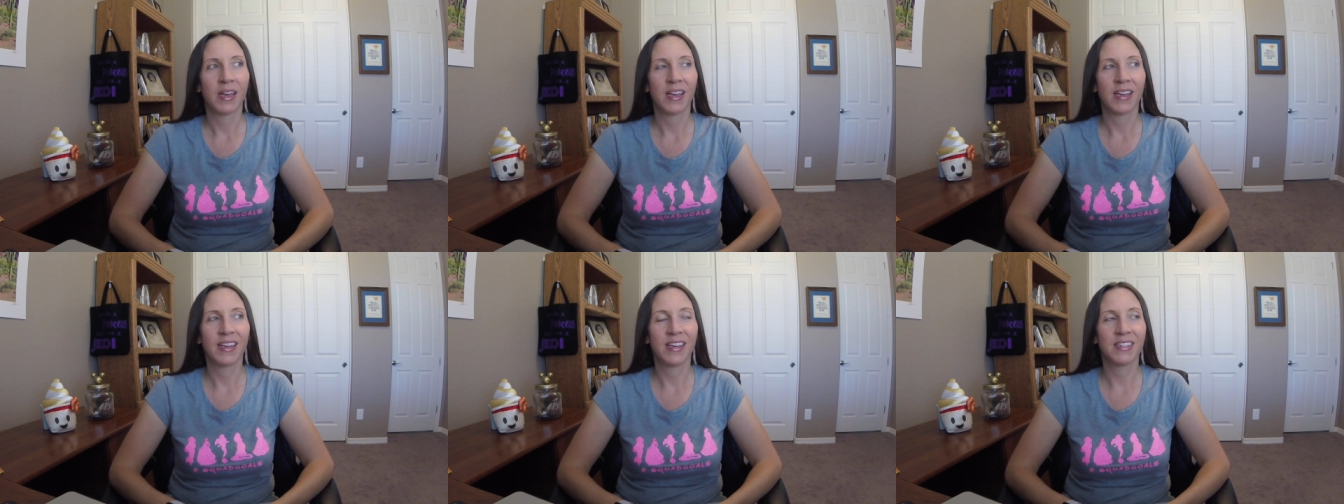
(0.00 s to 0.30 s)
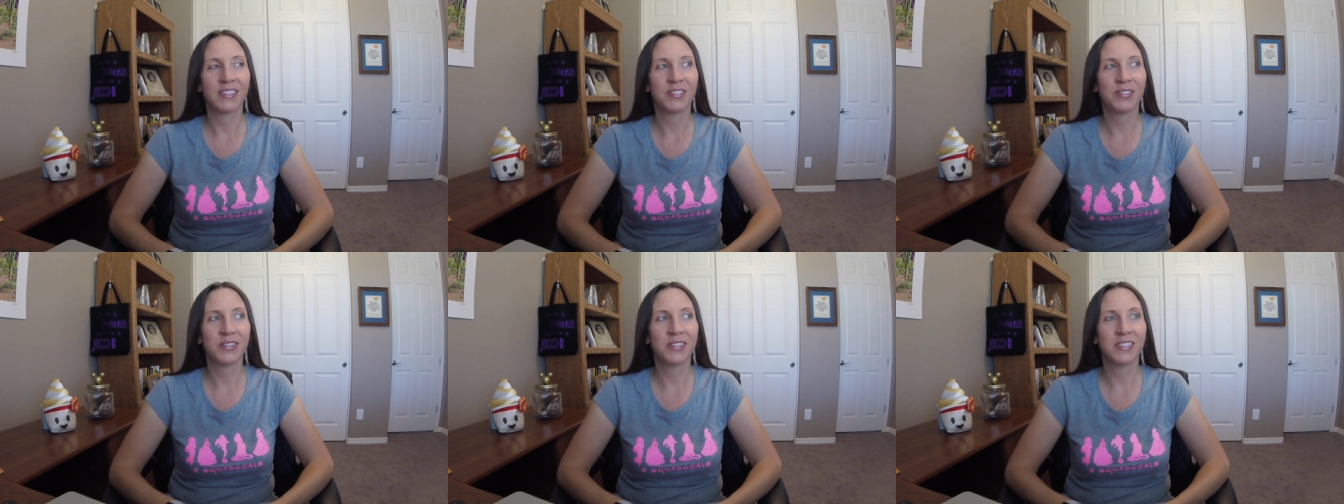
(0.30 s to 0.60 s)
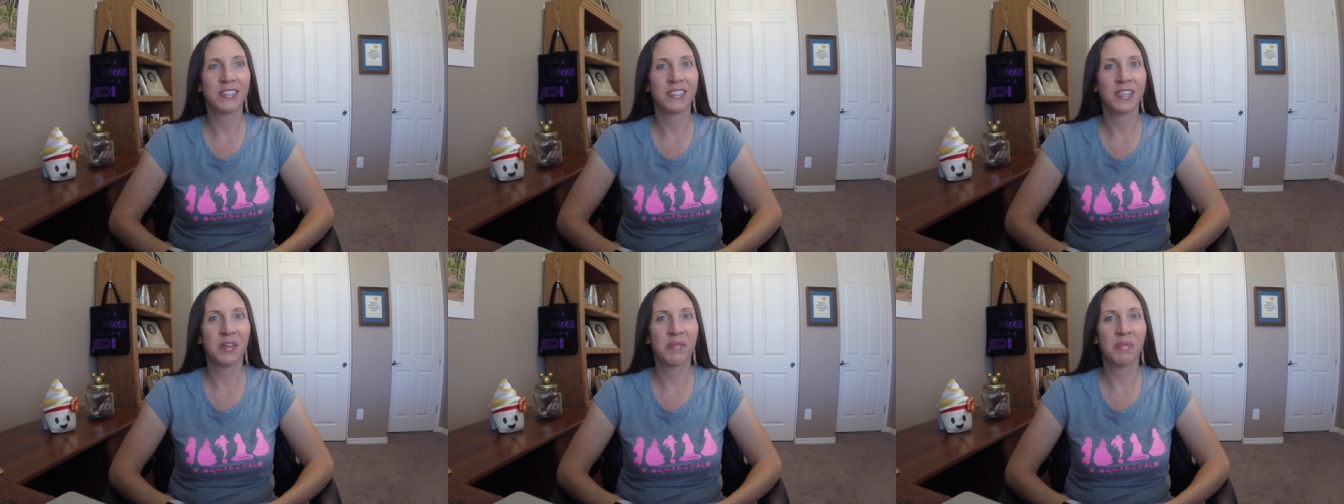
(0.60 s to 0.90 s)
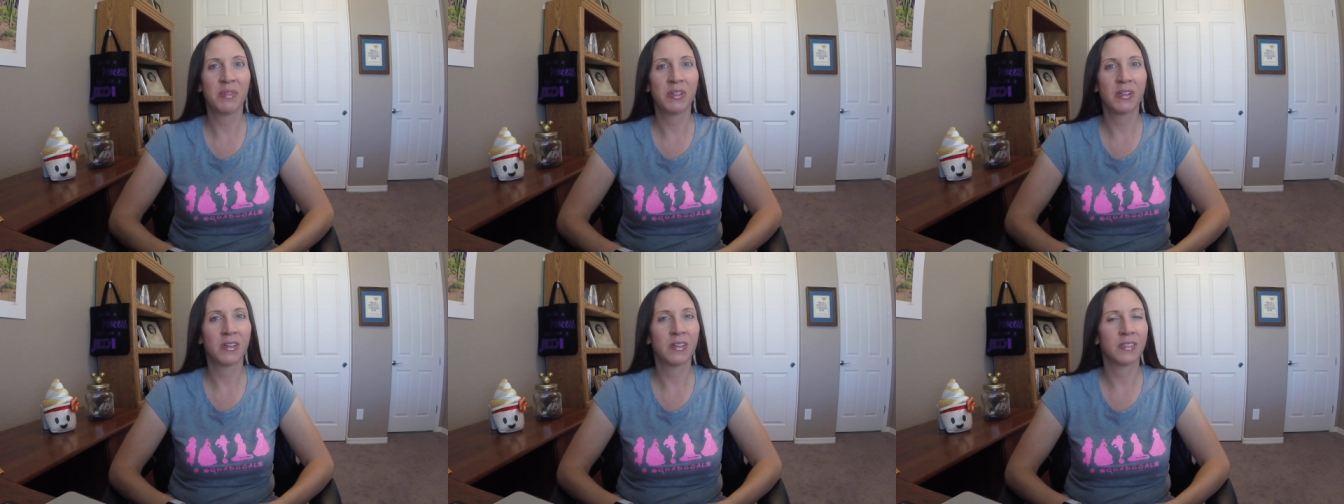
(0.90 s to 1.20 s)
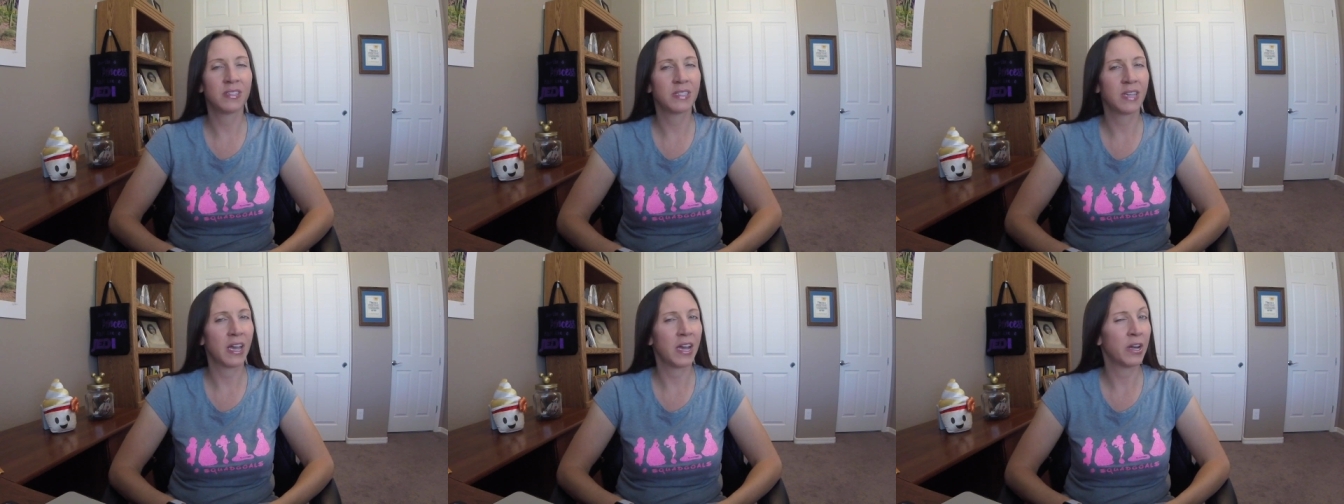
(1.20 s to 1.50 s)
I guess you could say I'm a little
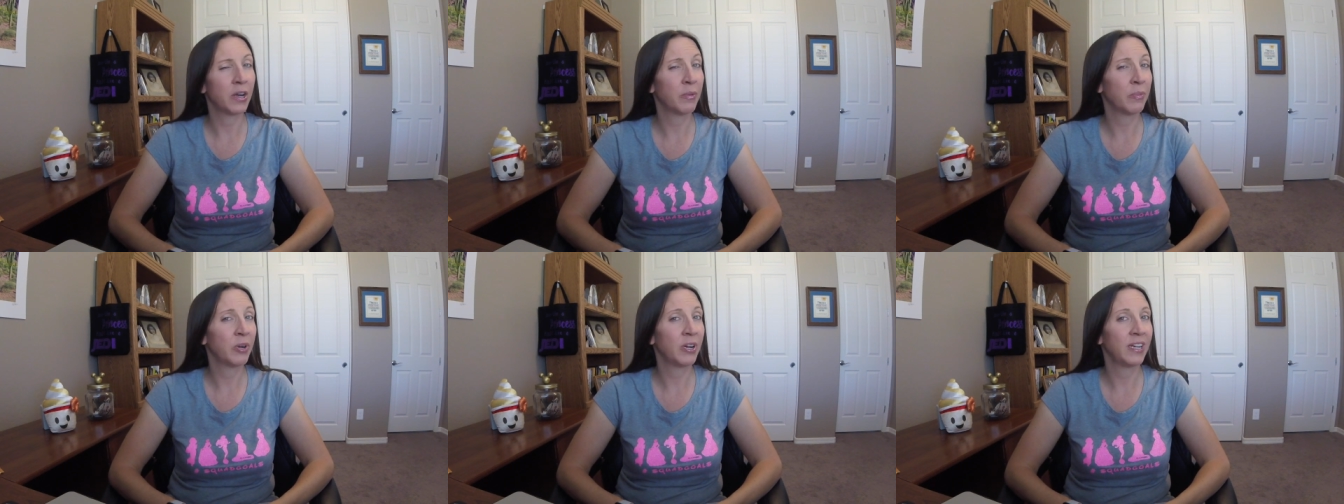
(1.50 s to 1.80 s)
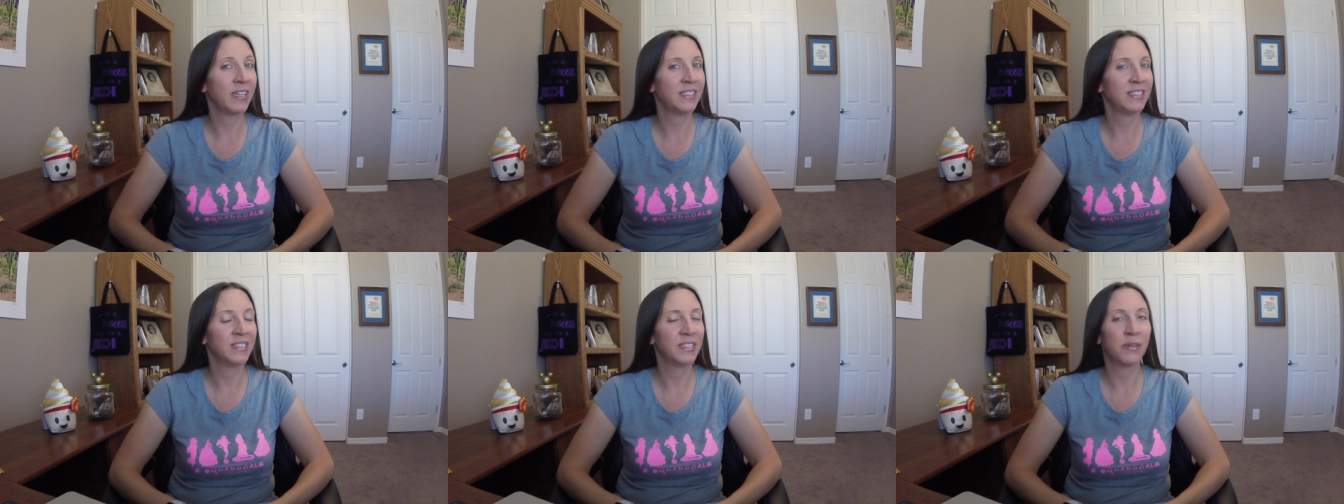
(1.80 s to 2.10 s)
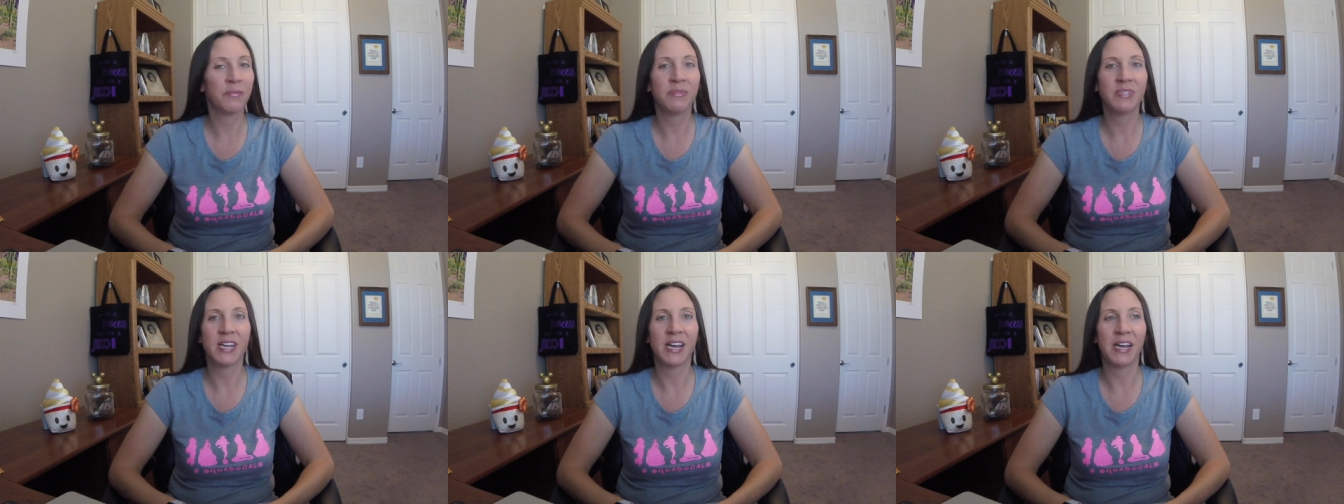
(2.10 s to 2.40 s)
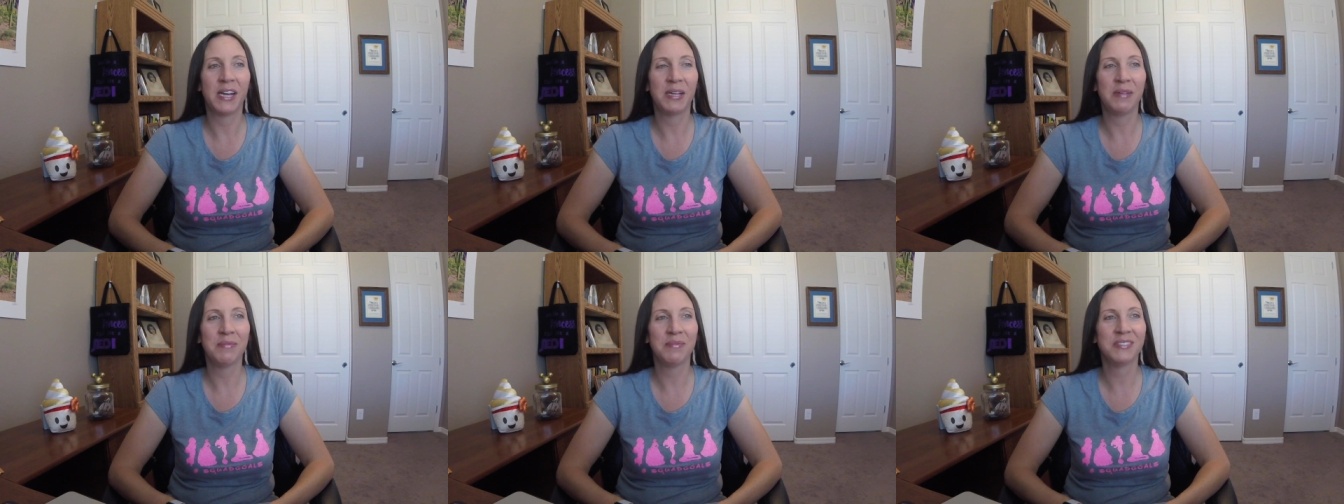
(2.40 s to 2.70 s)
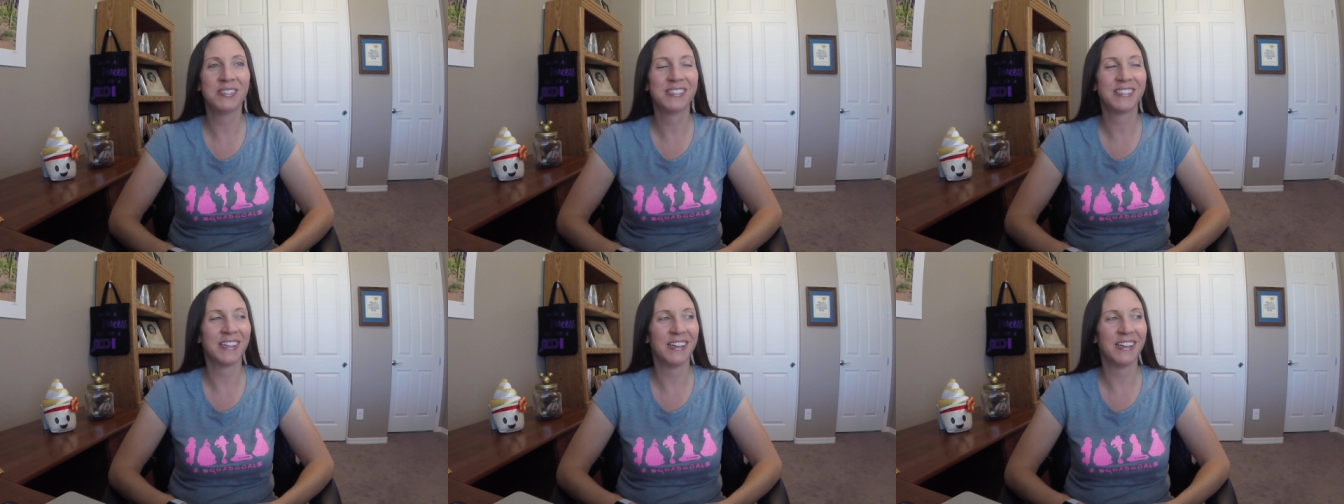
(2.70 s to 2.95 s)
scatterbrained sometimes